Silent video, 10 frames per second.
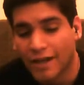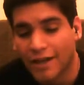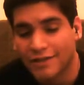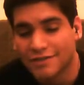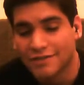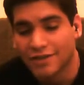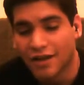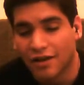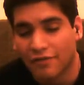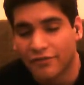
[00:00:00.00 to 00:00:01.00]
I think
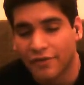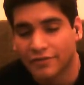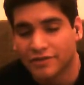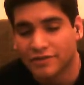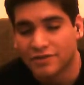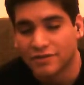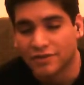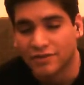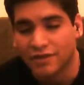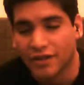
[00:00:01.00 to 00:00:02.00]
half of the
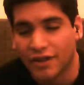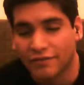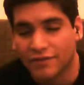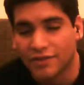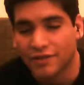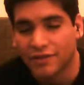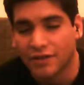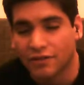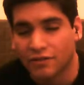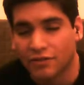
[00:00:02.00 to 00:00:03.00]
things that I have said
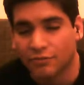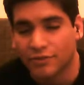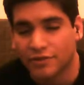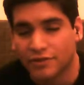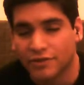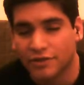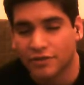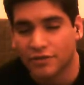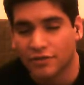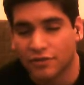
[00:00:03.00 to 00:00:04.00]
are completely
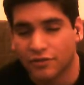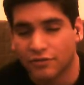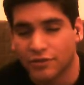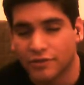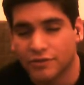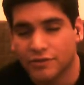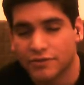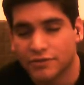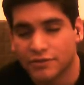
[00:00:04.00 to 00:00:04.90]
incongruent.